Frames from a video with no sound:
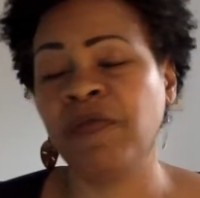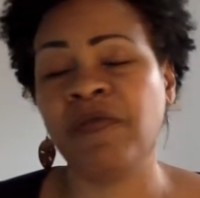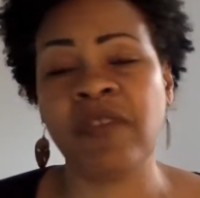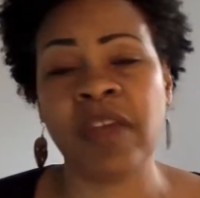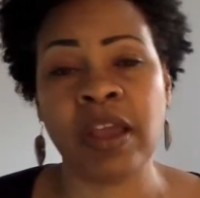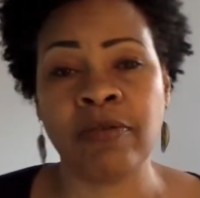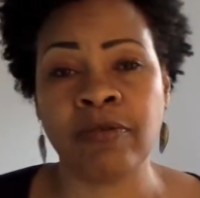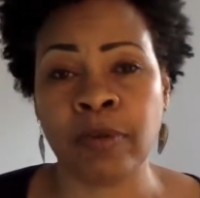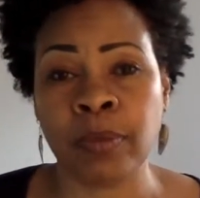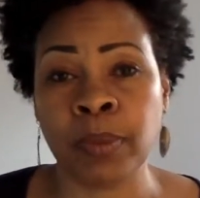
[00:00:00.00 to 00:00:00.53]

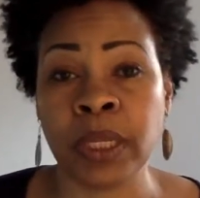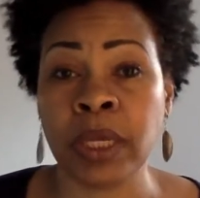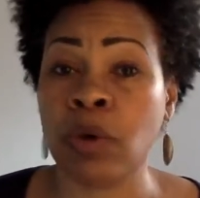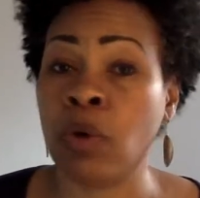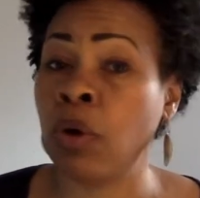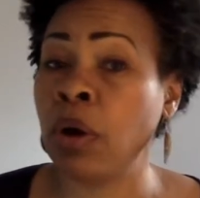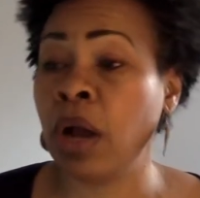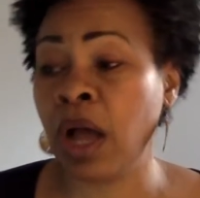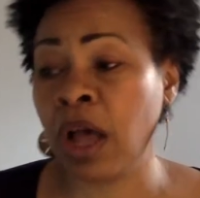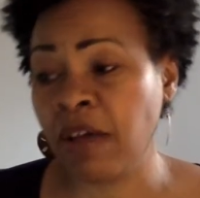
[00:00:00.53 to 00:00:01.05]
favorably
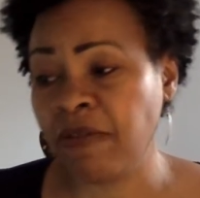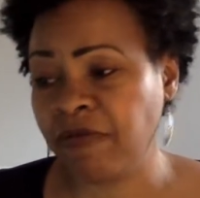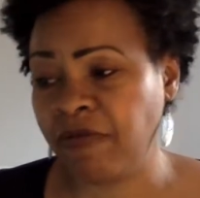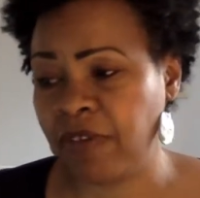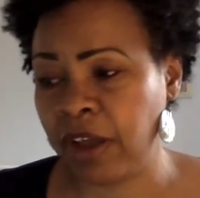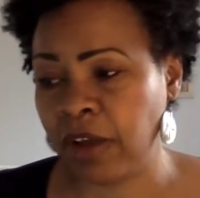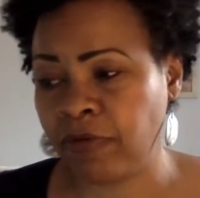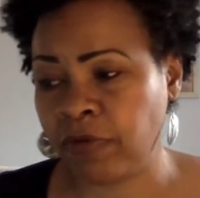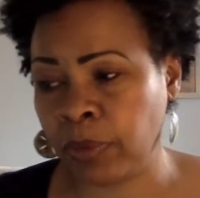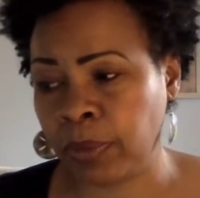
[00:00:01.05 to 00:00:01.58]
or
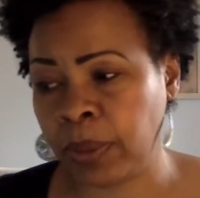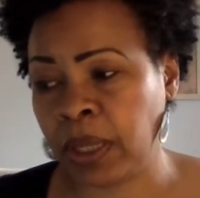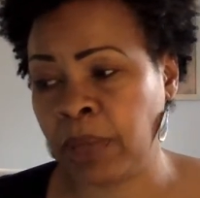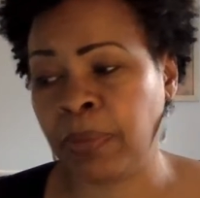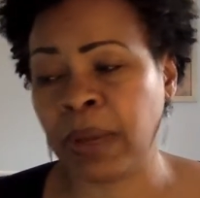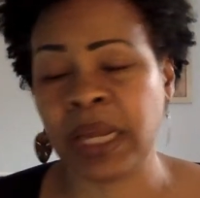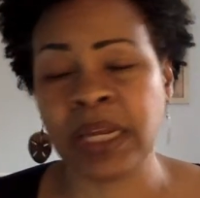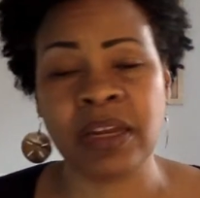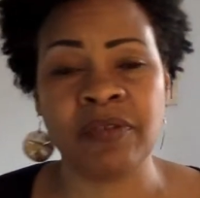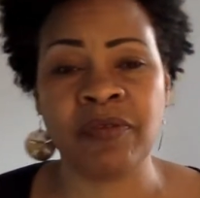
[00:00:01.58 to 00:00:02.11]
unfavorably
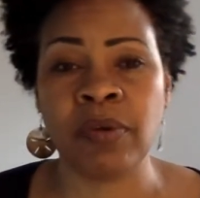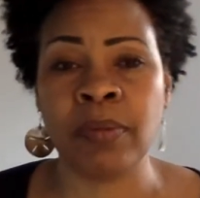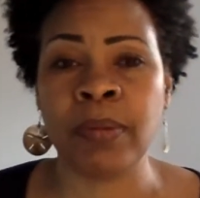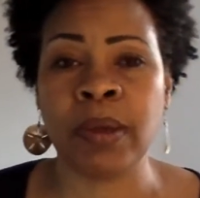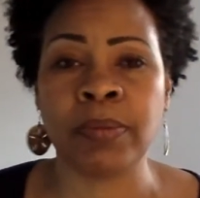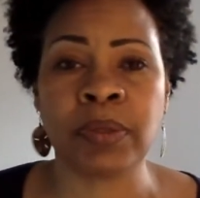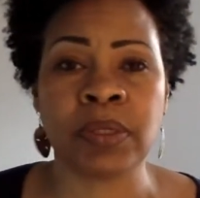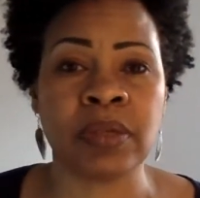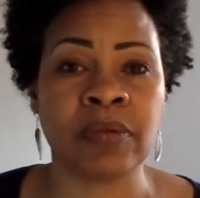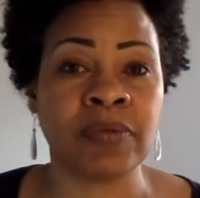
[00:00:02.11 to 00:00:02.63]
by different
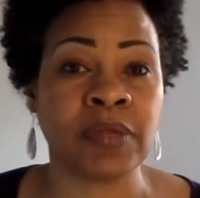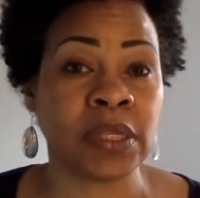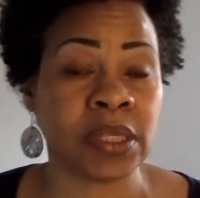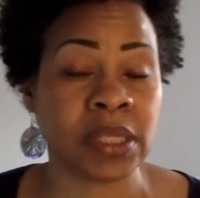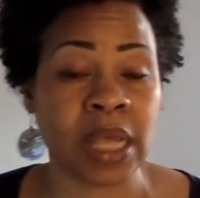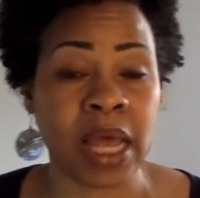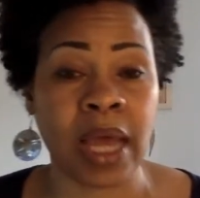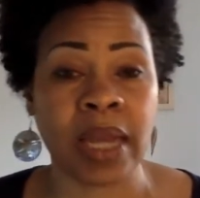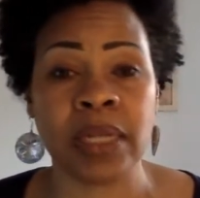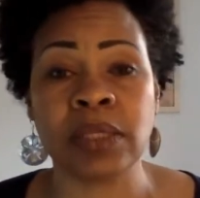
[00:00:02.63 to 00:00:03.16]
members of
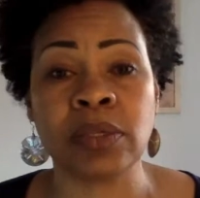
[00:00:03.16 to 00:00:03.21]
society.